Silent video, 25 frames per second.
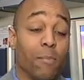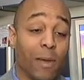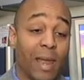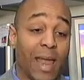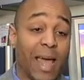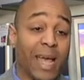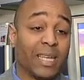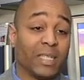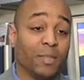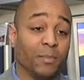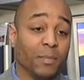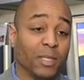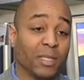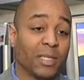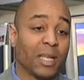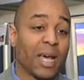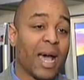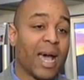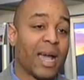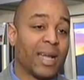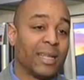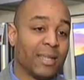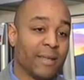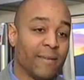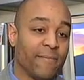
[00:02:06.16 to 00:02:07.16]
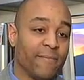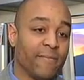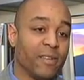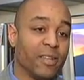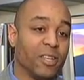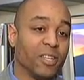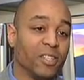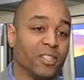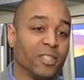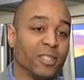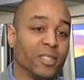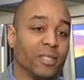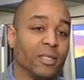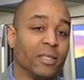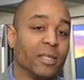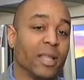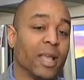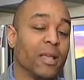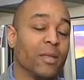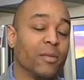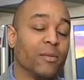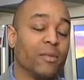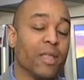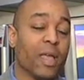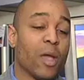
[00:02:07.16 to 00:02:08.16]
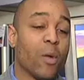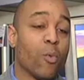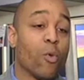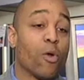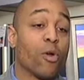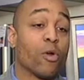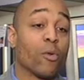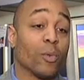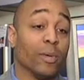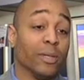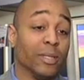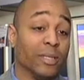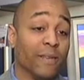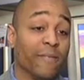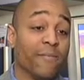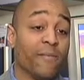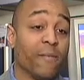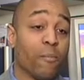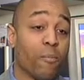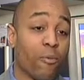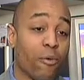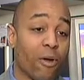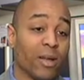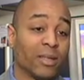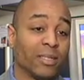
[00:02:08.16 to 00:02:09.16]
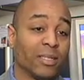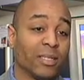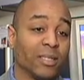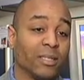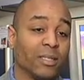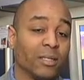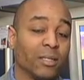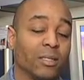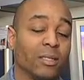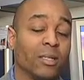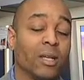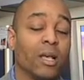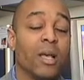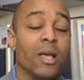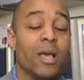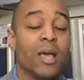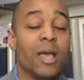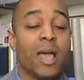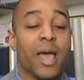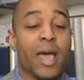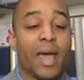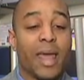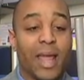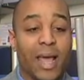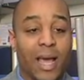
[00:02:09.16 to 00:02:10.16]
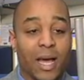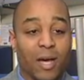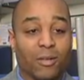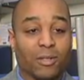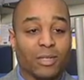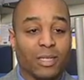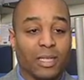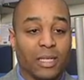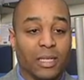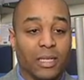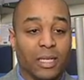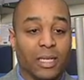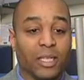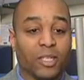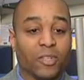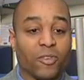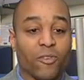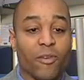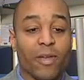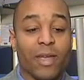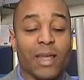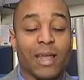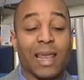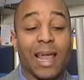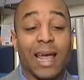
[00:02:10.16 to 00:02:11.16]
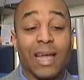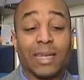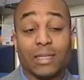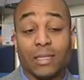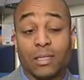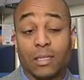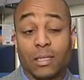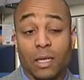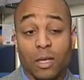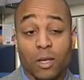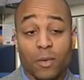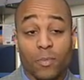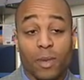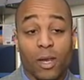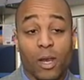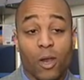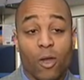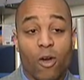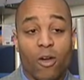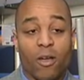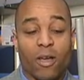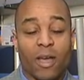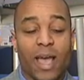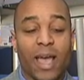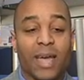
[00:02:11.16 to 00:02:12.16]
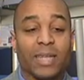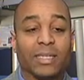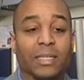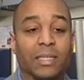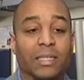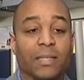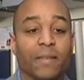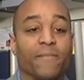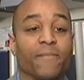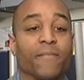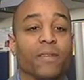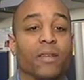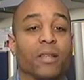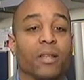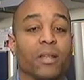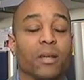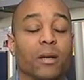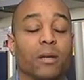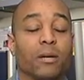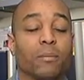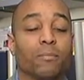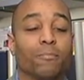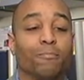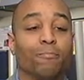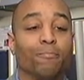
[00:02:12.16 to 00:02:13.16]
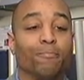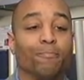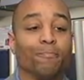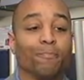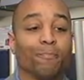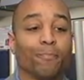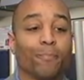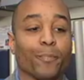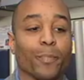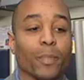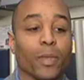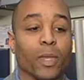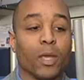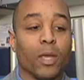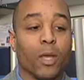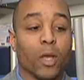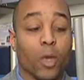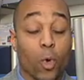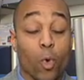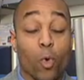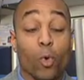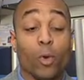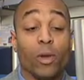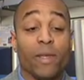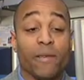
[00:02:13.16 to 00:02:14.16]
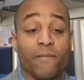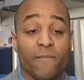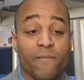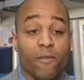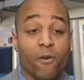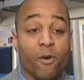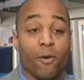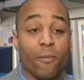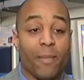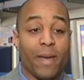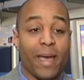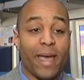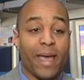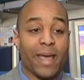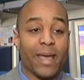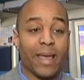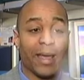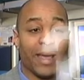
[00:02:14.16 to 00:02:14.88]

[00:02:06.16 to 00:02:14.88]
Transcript: Plasma is a high definition. They, they work with different processes, and an LCD screen lasts a little bit longer, has a different um, cooling format.